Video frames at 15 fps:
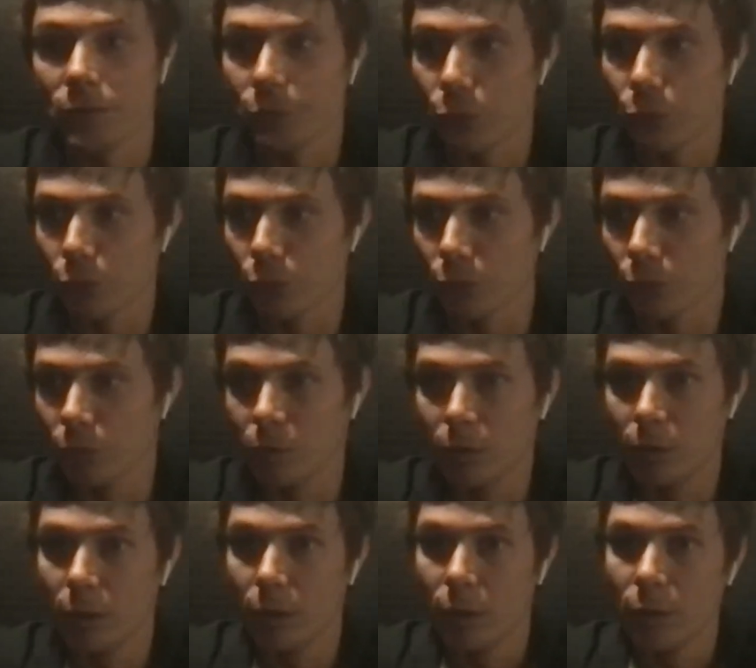So
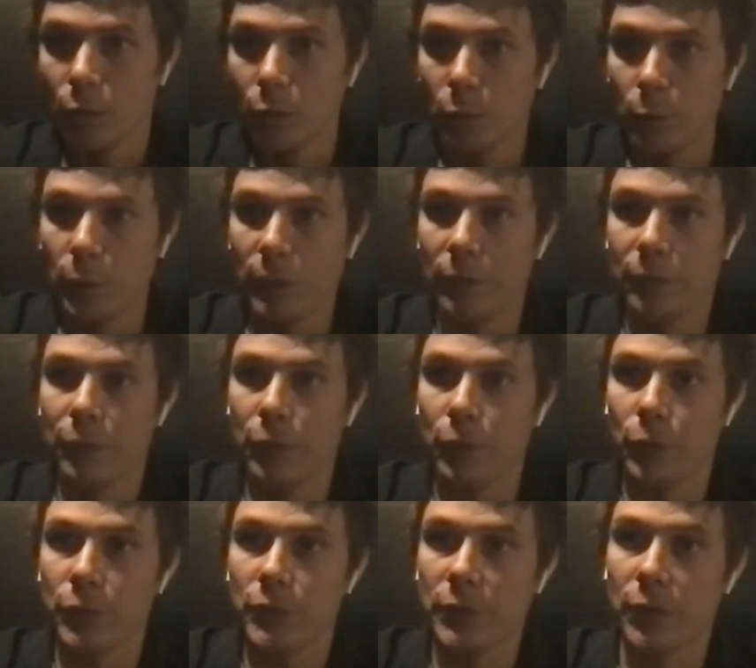we'll be
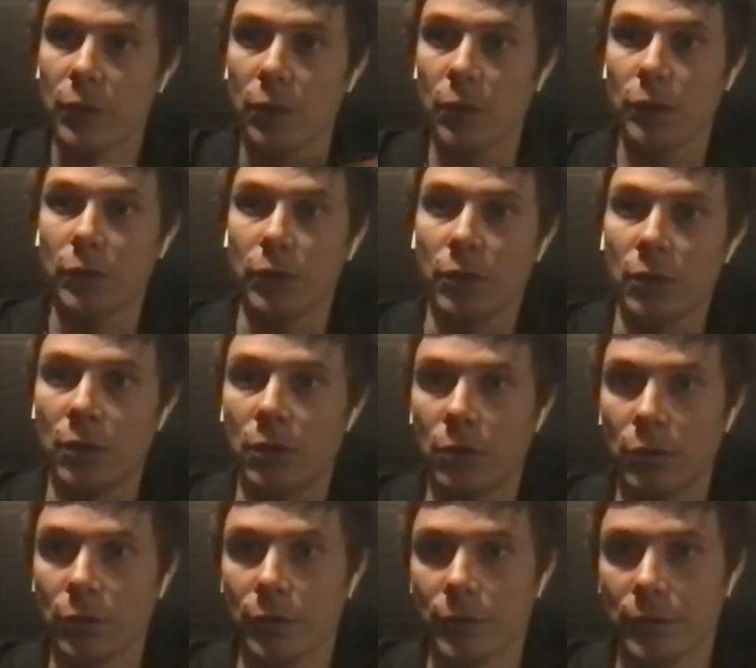focusing a lot
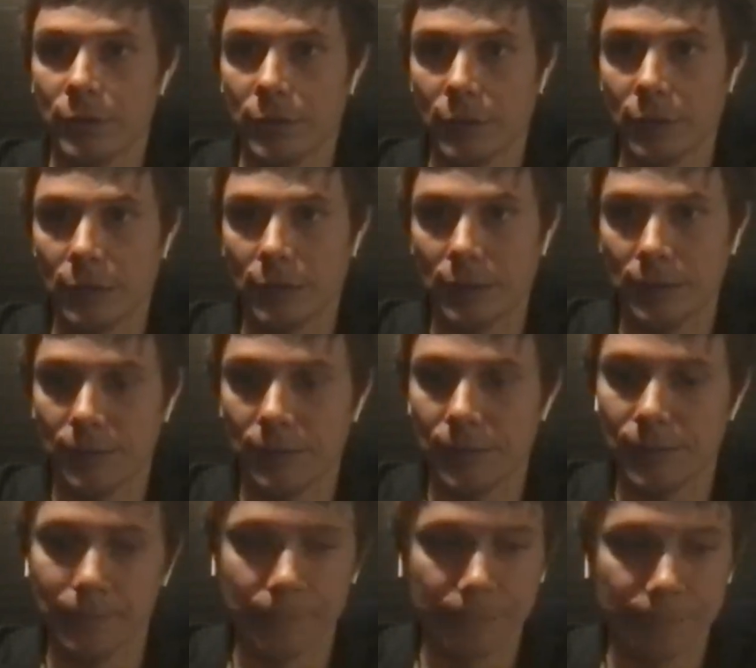on
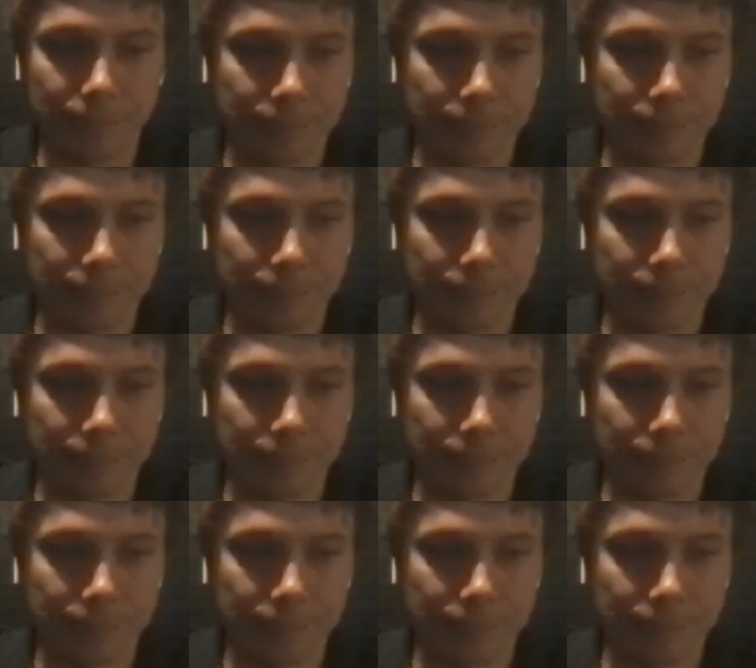um,